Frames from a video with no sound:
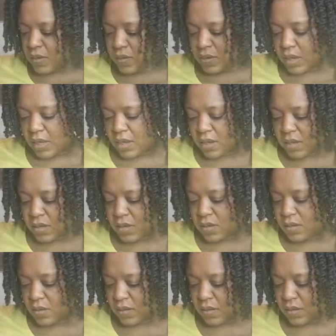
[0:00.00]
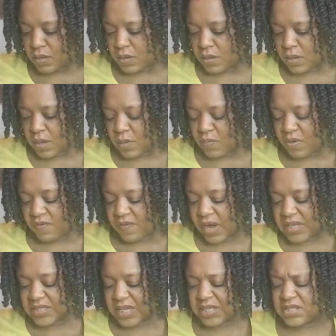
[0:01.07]
Okay.
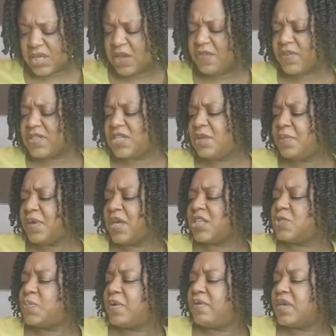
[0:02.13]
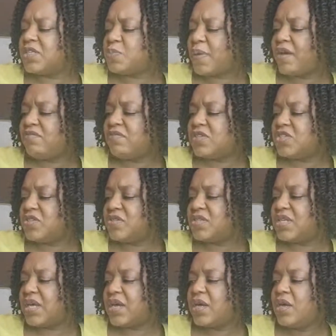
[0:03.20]
Provides a safer sleeping experience by
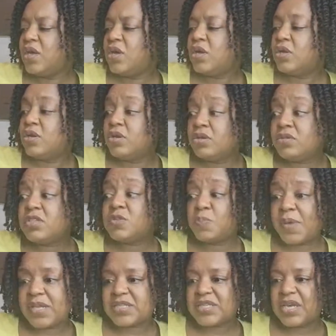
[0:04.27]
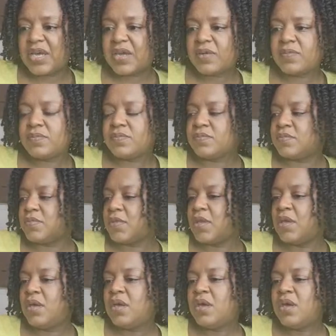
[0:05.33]
reducing loose bedding.
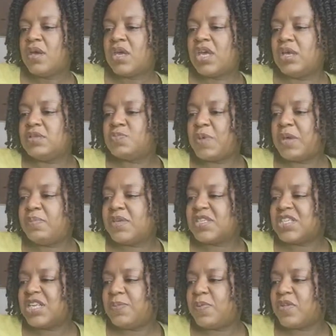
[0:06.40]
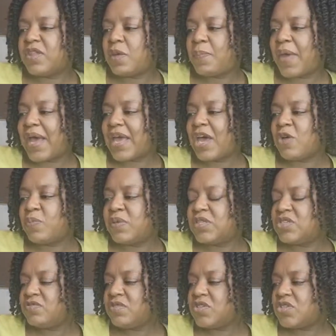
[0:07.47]
Keeps baby asleep on their back, helping
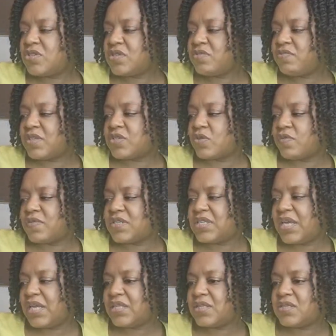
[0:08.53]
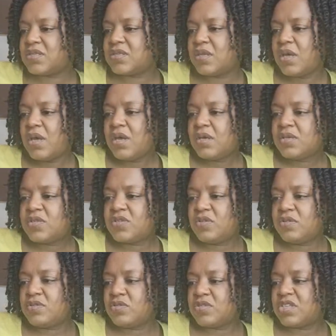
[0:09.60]
to reduce the risk of S I D S.
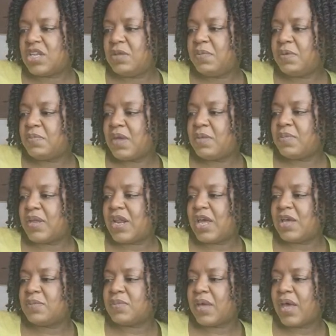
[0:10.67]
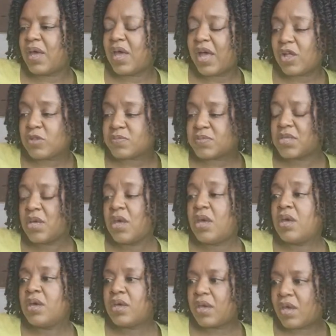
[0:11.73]
Soothes your sleeping baby and help, helps
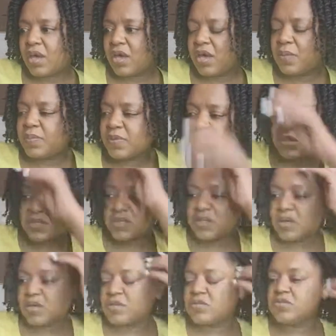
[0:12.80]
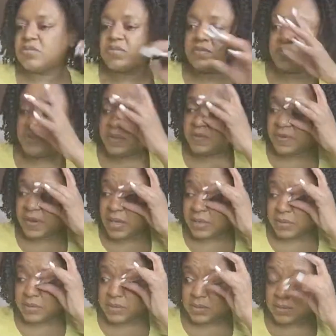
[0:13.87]
curb the startle
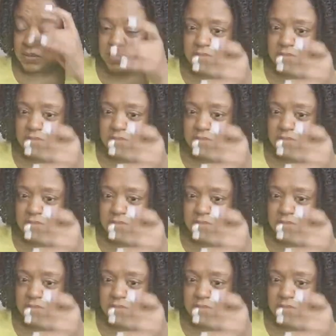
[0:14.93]
reflex.